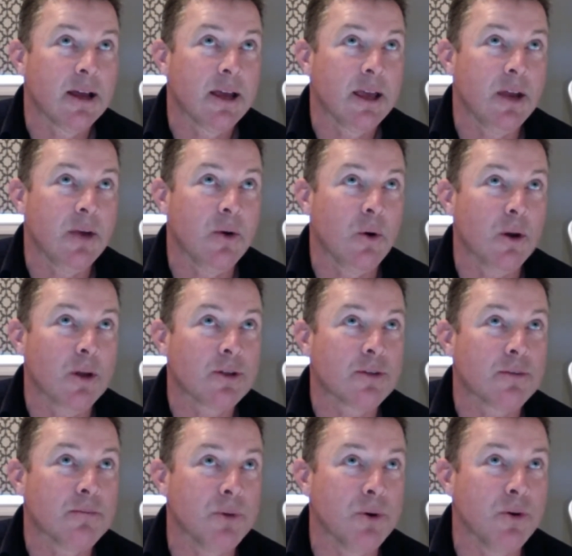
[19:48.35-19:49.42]
In order to
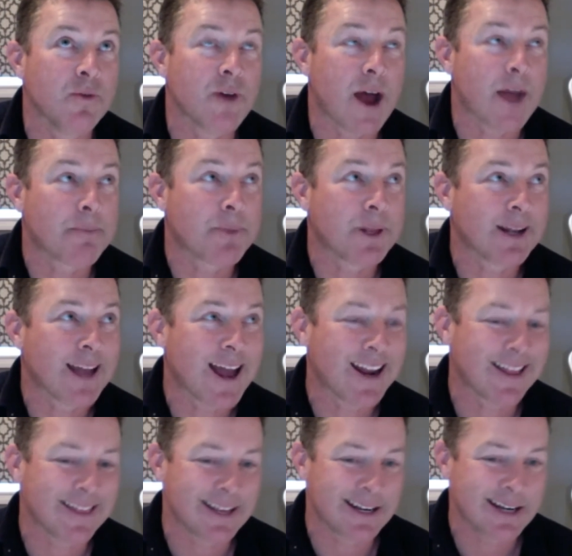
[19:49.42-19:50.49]
move up the
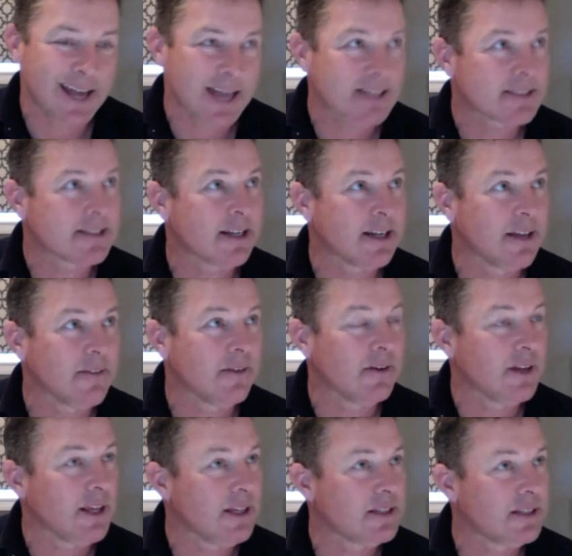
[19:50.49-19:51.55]
ladder, the next
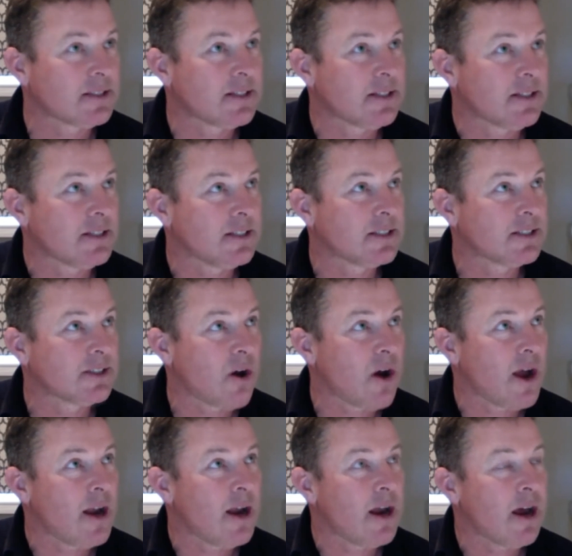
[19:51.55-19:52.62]
level is to
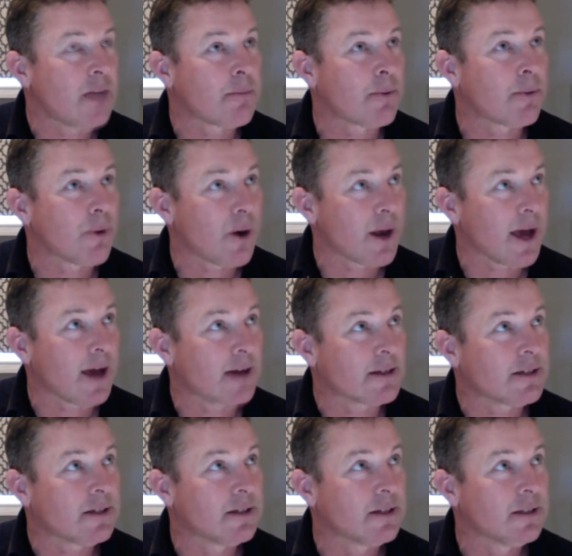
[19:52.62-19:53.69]
design a product